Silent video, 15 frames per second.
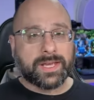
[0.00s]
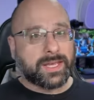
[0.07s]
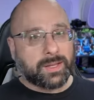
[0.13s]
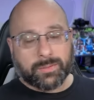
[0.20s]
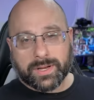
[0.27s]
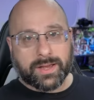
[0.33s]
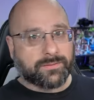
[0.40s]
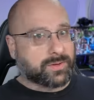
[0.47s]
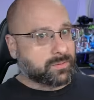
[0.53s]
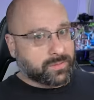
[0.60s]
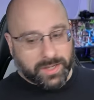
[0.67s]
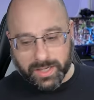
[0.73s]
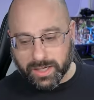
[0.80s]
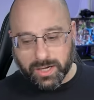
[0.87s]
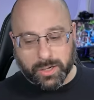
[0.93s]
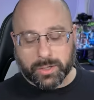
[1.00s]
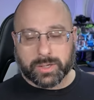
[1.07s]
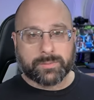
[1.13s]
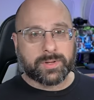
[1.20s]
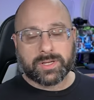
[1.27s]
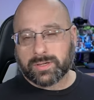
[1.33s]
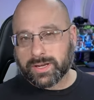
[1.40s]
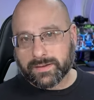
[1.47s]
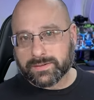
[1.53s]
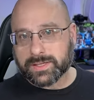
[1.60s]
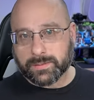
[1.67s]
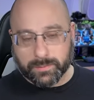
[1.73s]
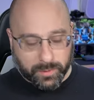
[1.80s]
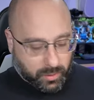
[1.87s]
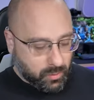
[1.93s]
it would have to re-encode them and you'd have
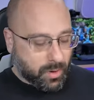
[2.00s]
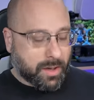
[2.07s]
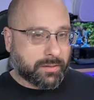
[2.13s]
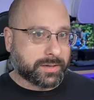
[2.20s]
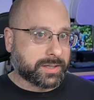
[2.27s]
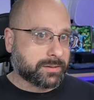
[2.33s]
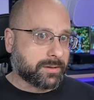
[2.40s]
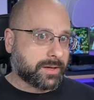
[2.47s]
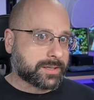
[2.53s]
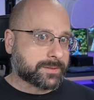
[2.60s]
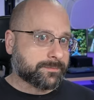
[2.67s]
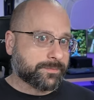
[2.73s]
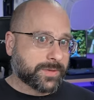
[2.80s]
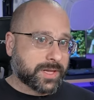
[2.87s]
some quality loss.